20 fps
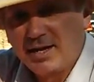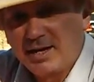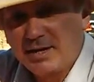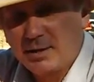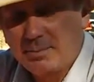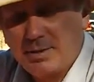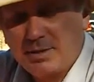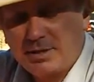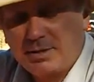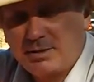
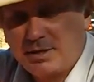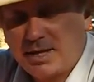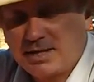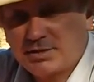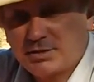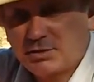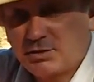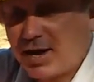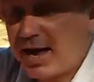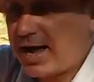There'll be
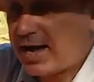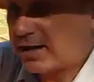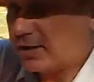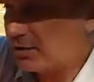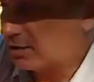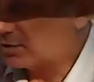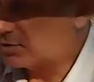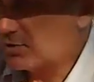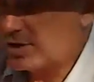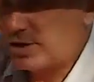less drag in
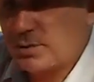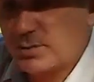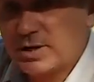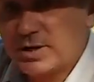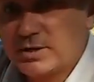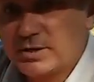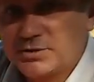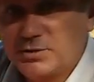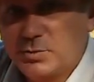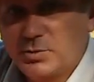the straightaway
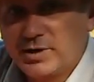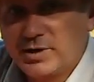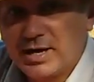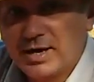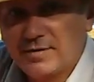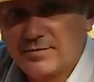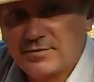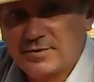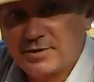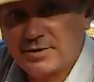because you won't
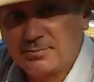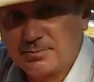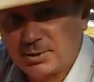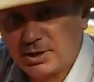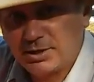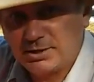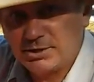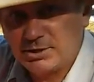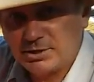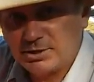have the
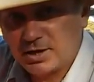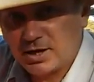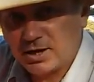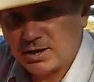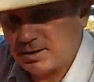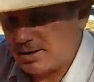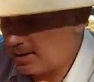plunging op